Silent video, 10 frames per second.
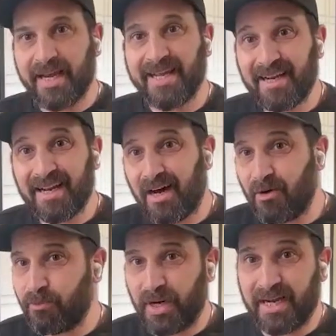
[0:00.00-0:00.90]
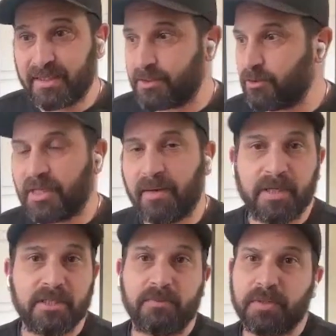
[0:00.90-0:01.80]
and allow brands to
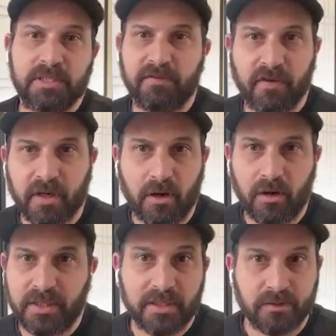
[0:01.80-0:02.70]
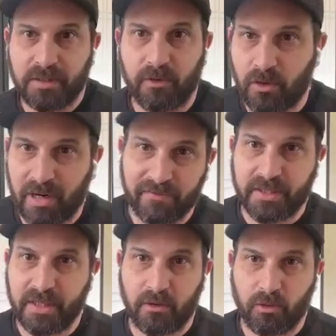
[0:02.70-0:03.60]
tap in specific audience or
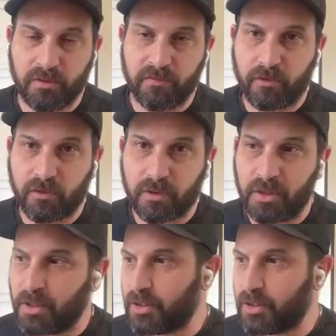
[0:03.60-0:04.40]
demographic they're looking for.